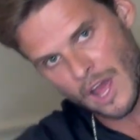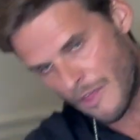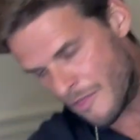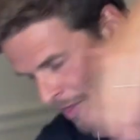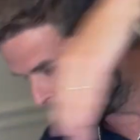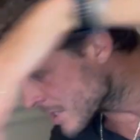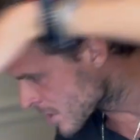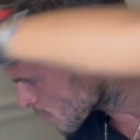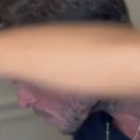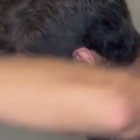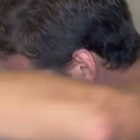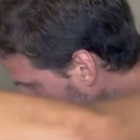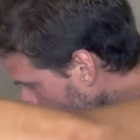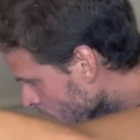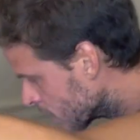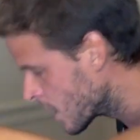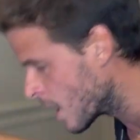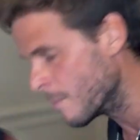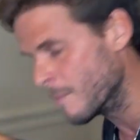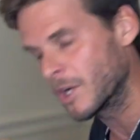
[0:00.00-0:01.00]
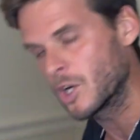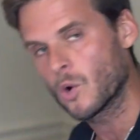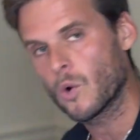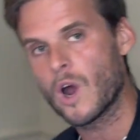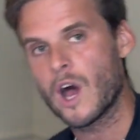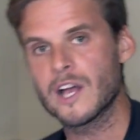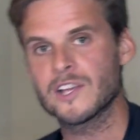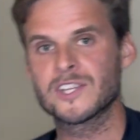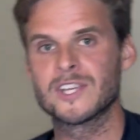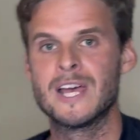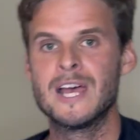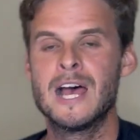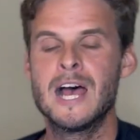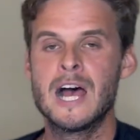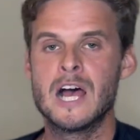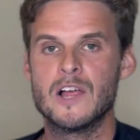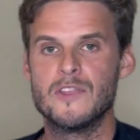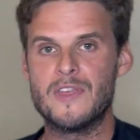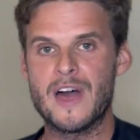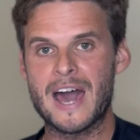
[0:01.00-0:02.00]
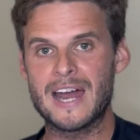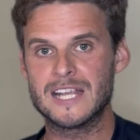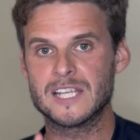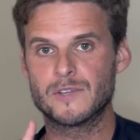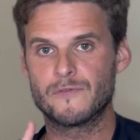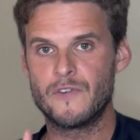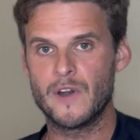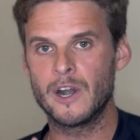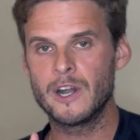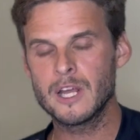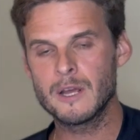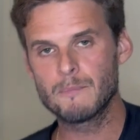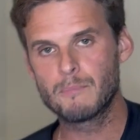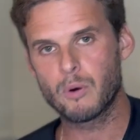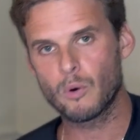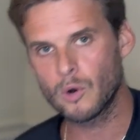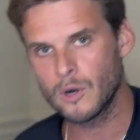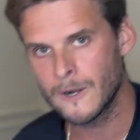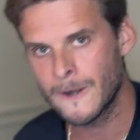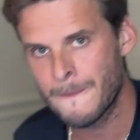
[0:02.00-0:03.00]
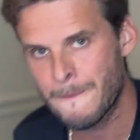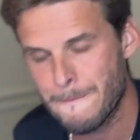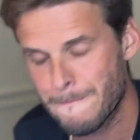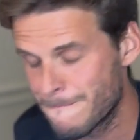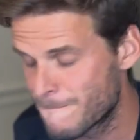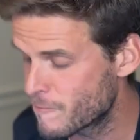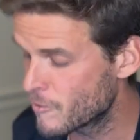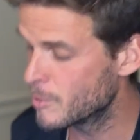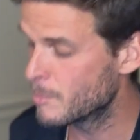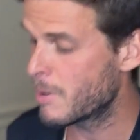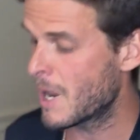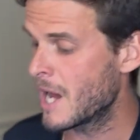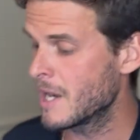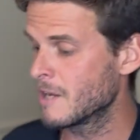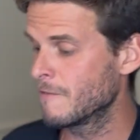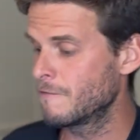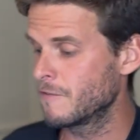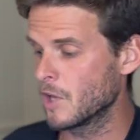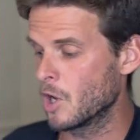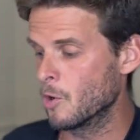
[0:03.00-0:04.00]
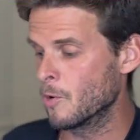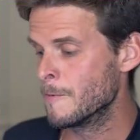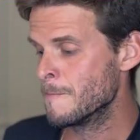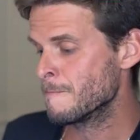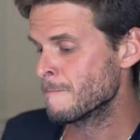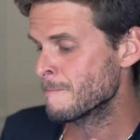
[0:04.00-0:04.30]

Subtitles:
and this one will come across. That is very important for body flow.